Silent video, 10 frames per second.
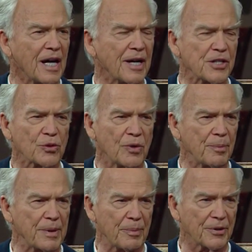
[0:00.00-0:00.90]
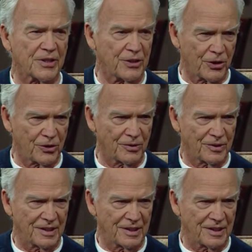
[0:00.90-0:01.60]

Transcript: I just want people to know